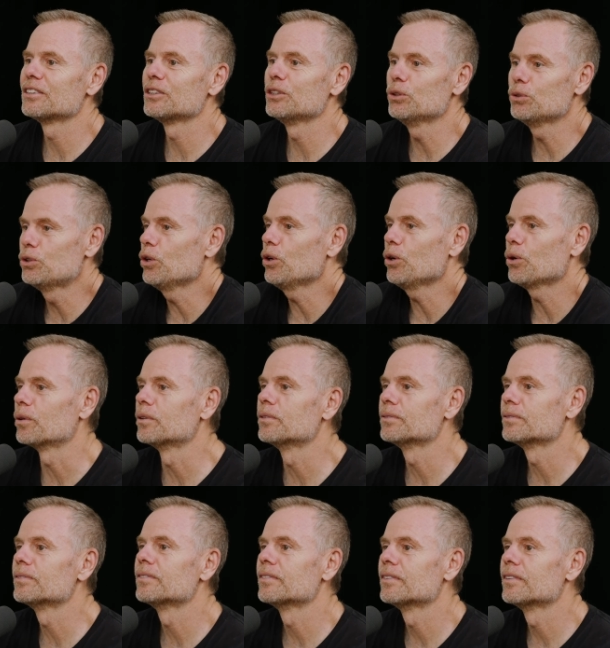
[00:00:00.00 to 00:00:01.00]
You do.
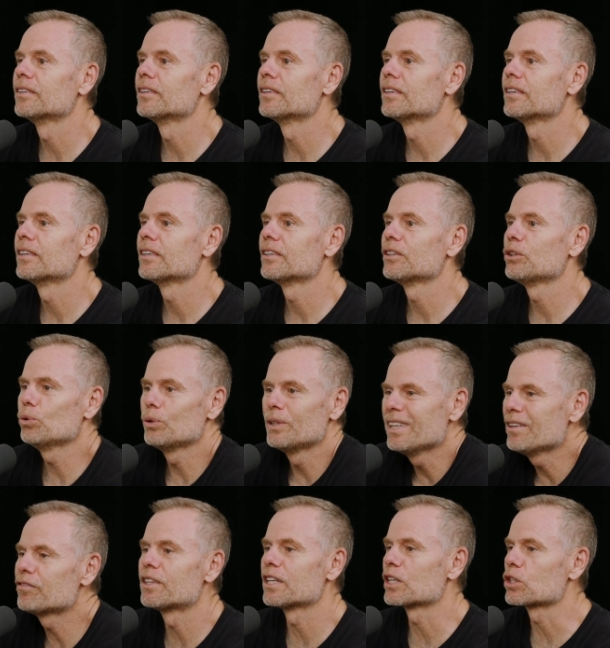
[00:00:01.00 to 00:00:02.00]
You
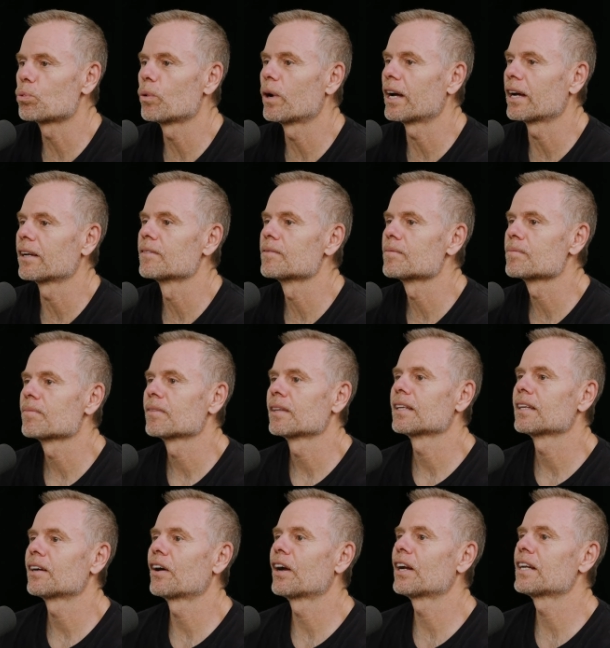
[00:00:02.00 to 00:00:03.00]
live this way,
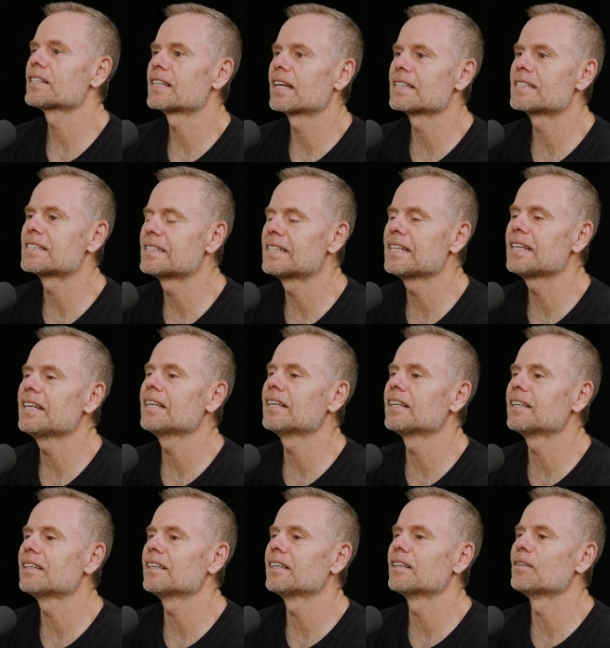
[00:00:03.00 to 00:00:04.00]
all right? It's that
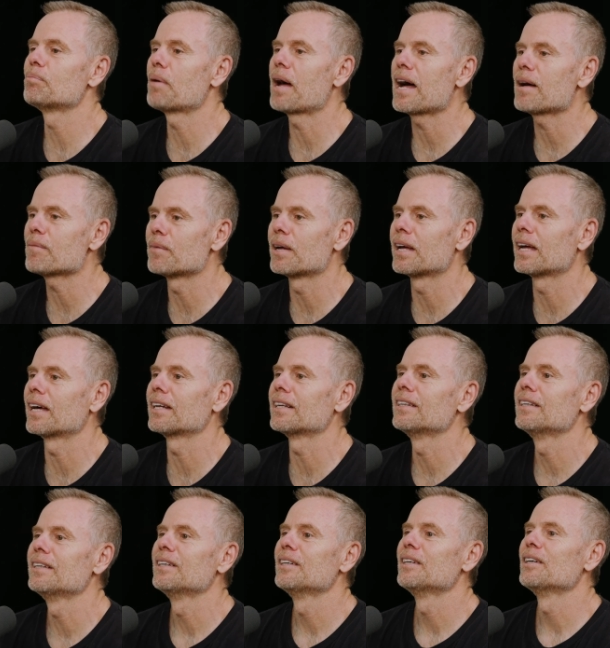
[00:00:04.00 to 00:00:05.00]
scene in
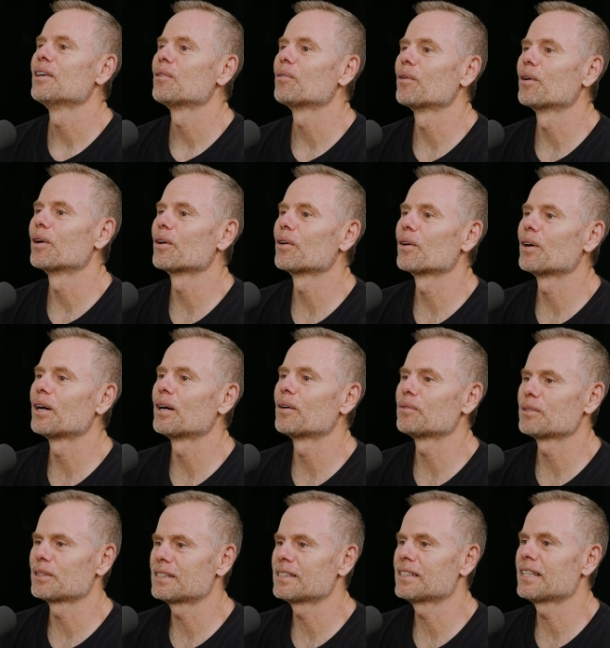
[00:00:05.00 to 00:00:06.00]
Batman where,
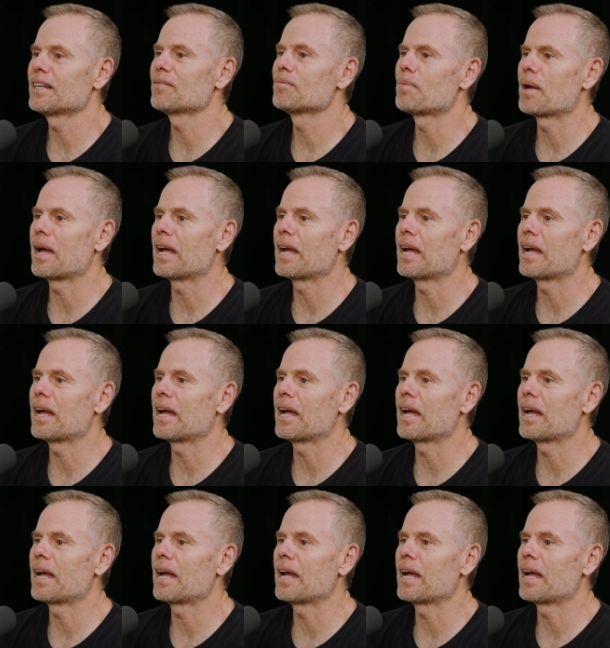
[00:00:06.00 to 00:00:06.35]
what's his name,